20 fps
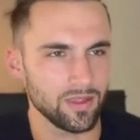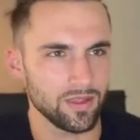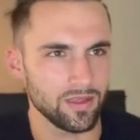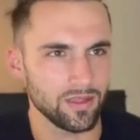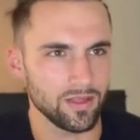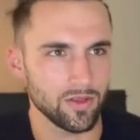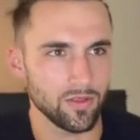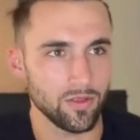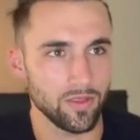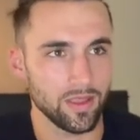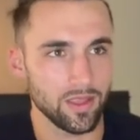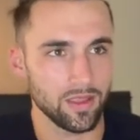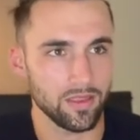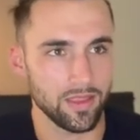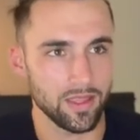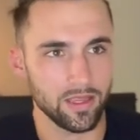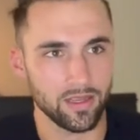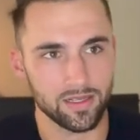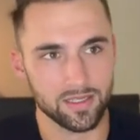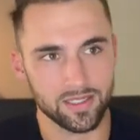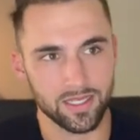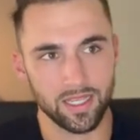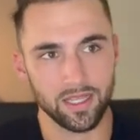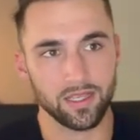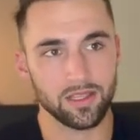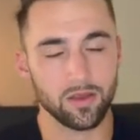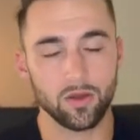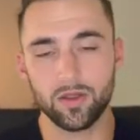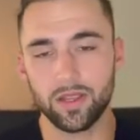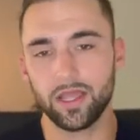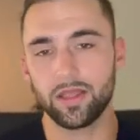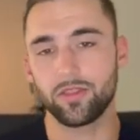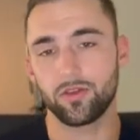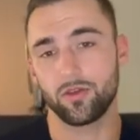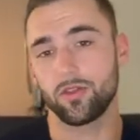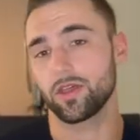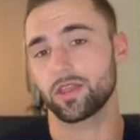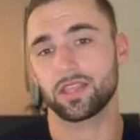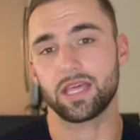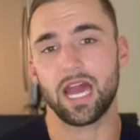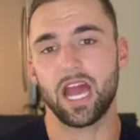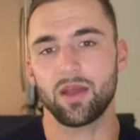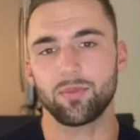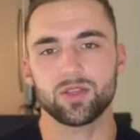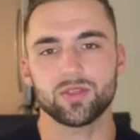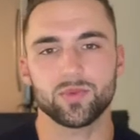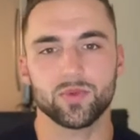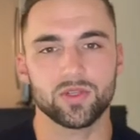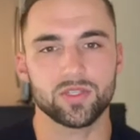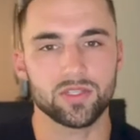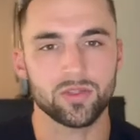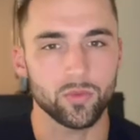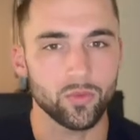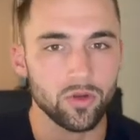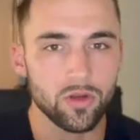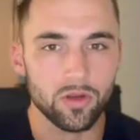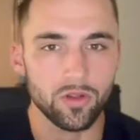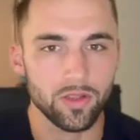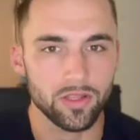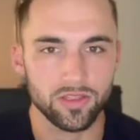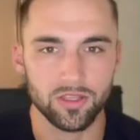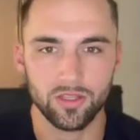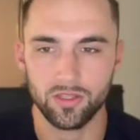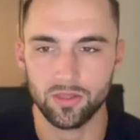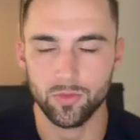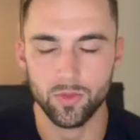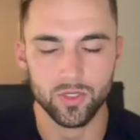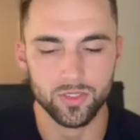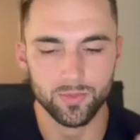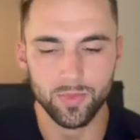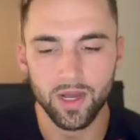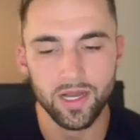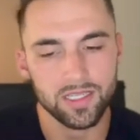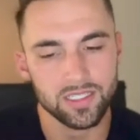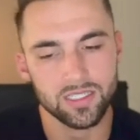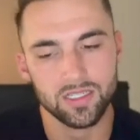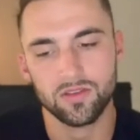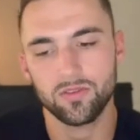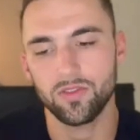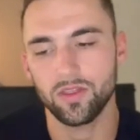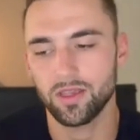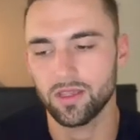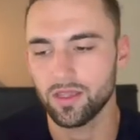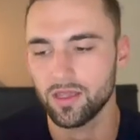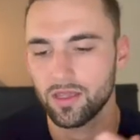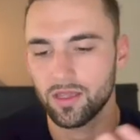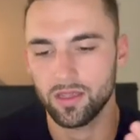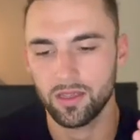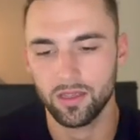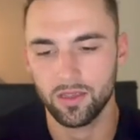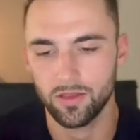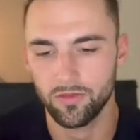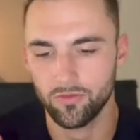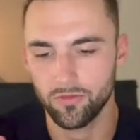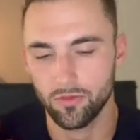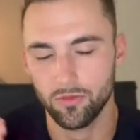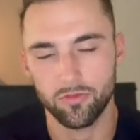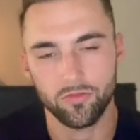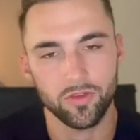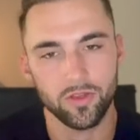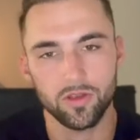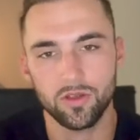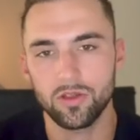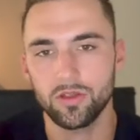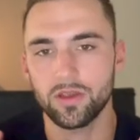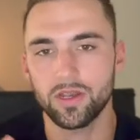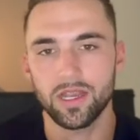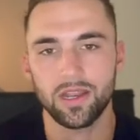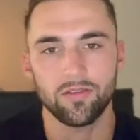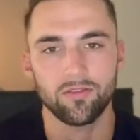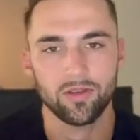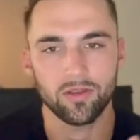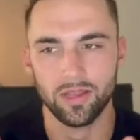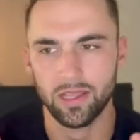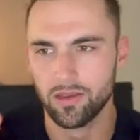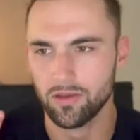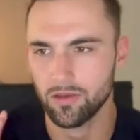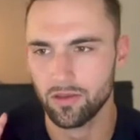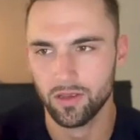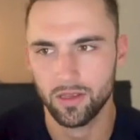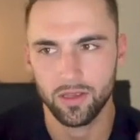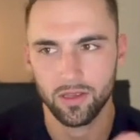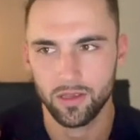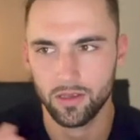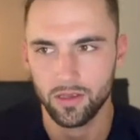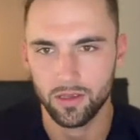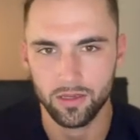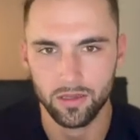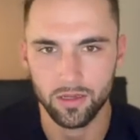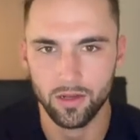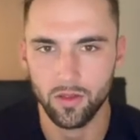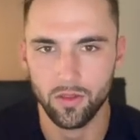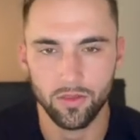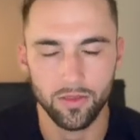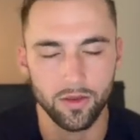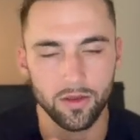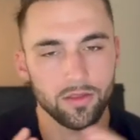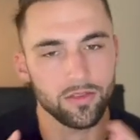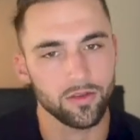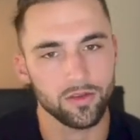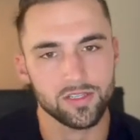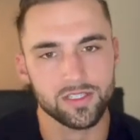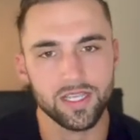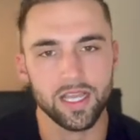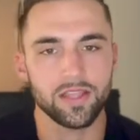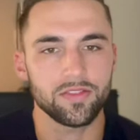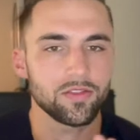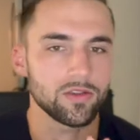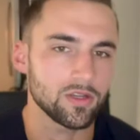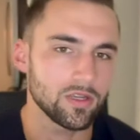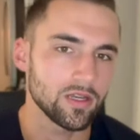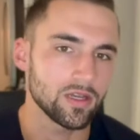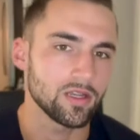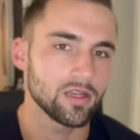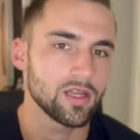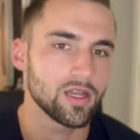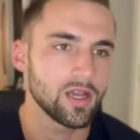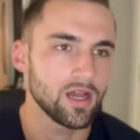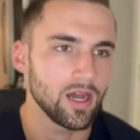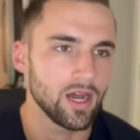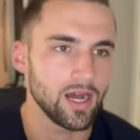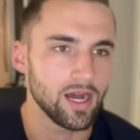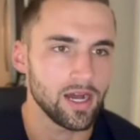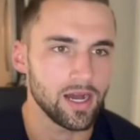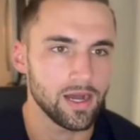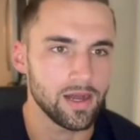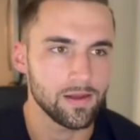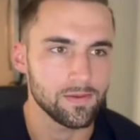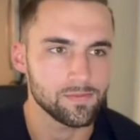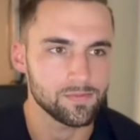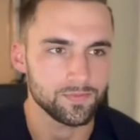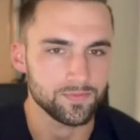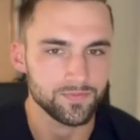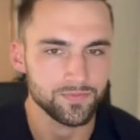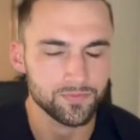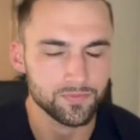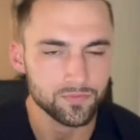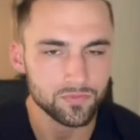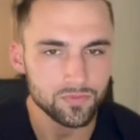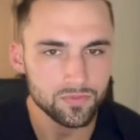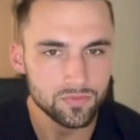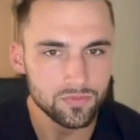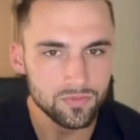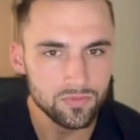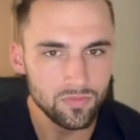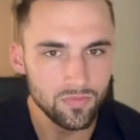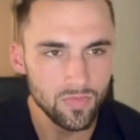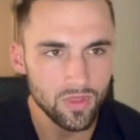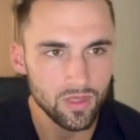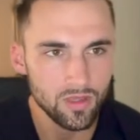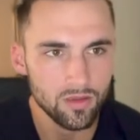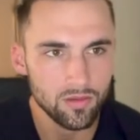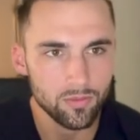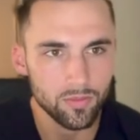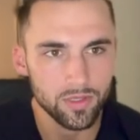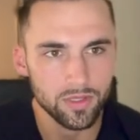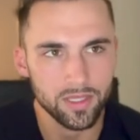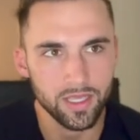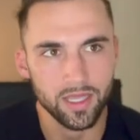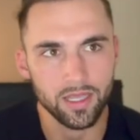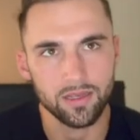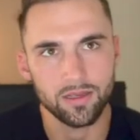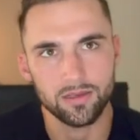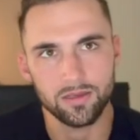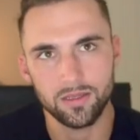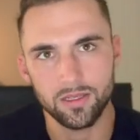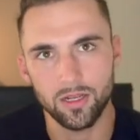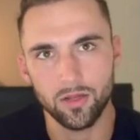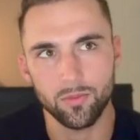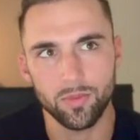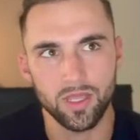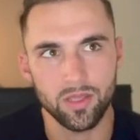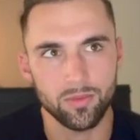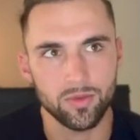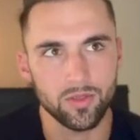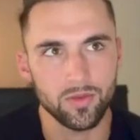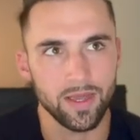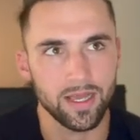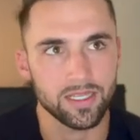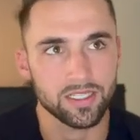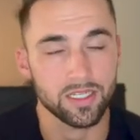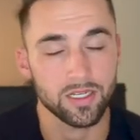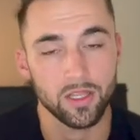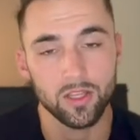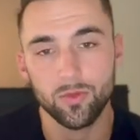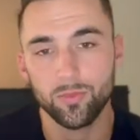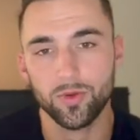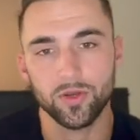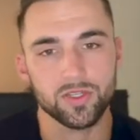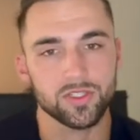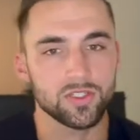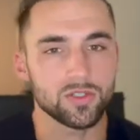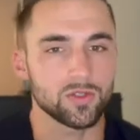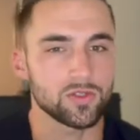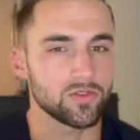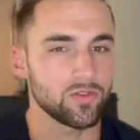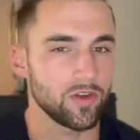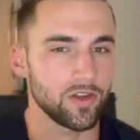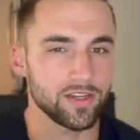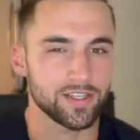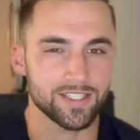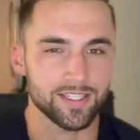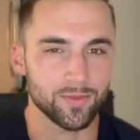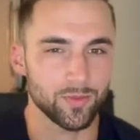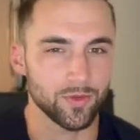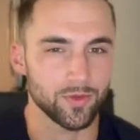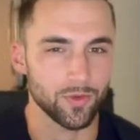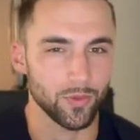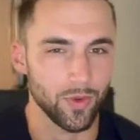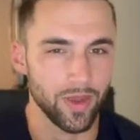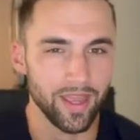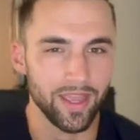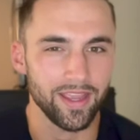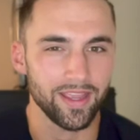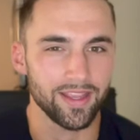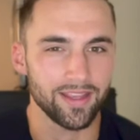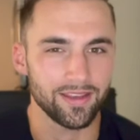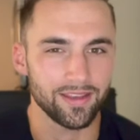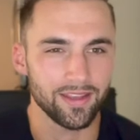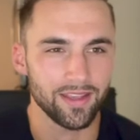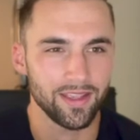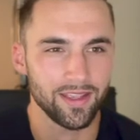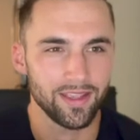you know, they could say like, oh yeah, they're like the happiest person in the world, or like they're the most positive, like fulfilled, and everything, like, you know, they're set, they're good. But then, you know, maybe you ask another person who's very similar way, and